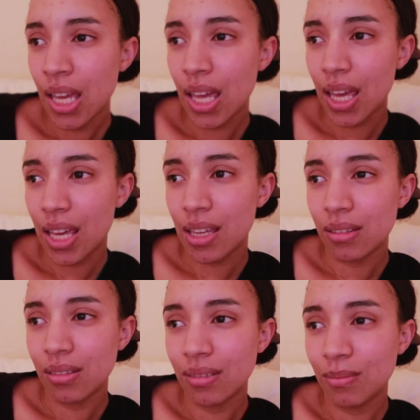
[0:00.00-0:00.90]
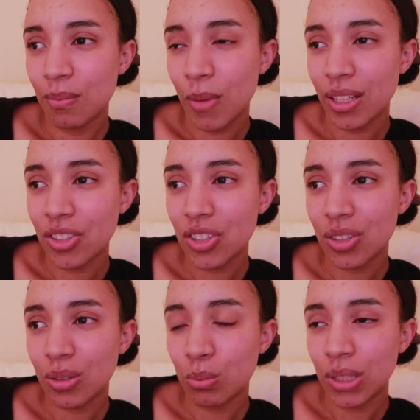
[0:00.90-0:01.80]
and managed
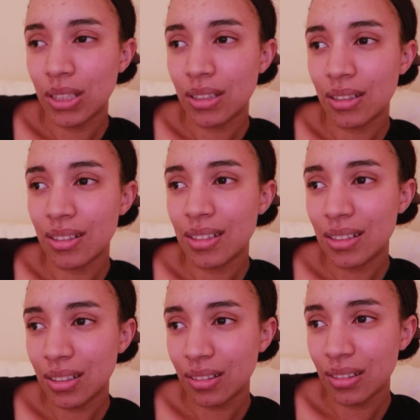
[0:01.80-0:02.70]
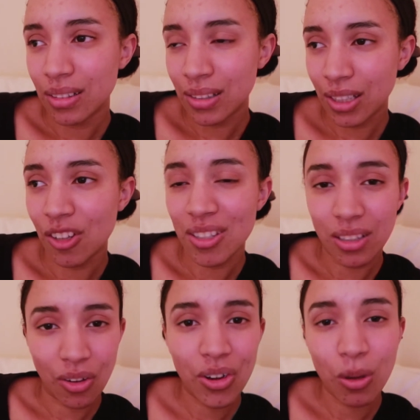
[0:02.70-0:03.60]
to be still serious
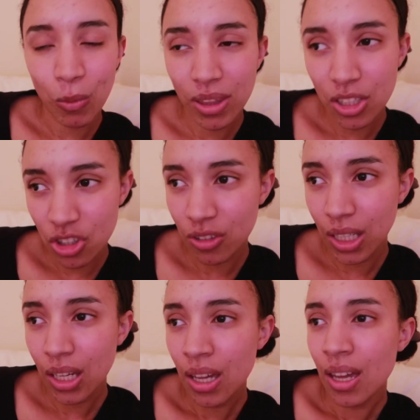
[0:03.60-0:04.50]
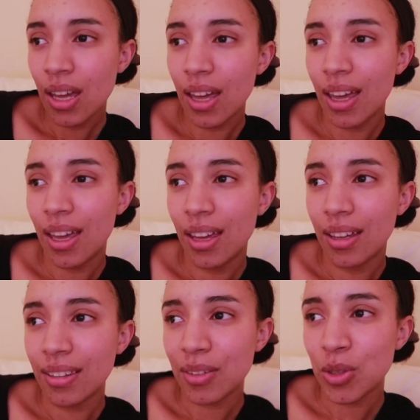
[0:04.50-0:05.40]
and good in what they're doing.
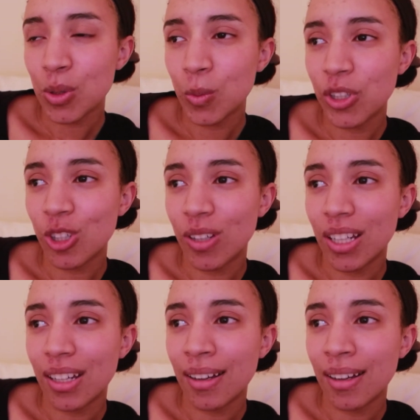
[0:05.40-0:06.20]
And just wondering